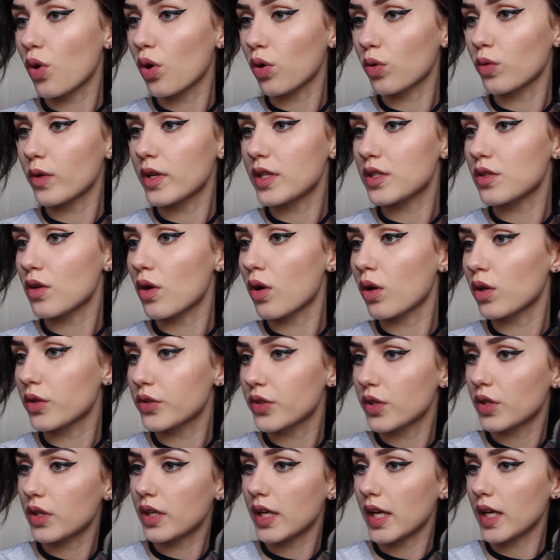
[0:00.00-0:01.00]
to always
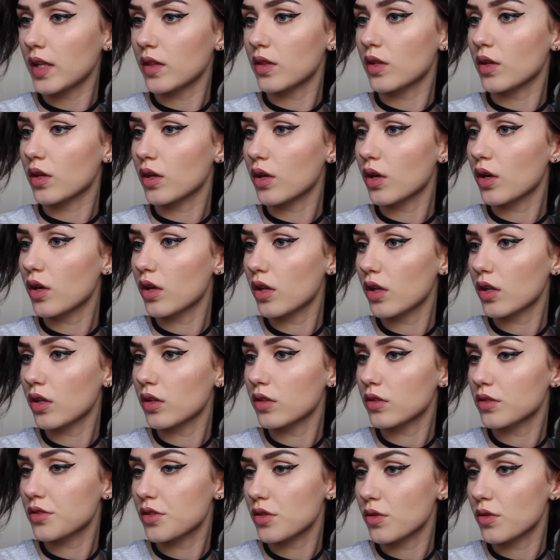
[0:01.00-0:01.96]
alternate the curl,